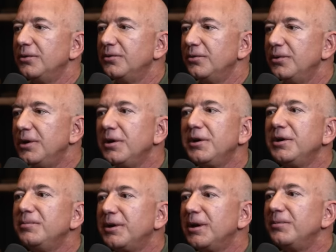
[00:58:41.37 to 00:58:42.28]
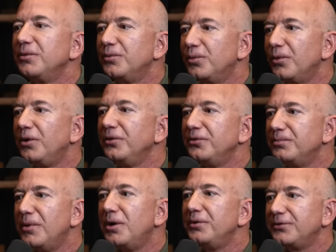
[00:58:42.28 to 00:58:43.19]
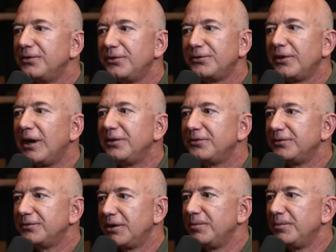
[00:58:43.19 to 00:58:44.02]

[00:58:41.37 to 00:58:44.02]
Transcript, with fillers: We are going to become the world's most decisive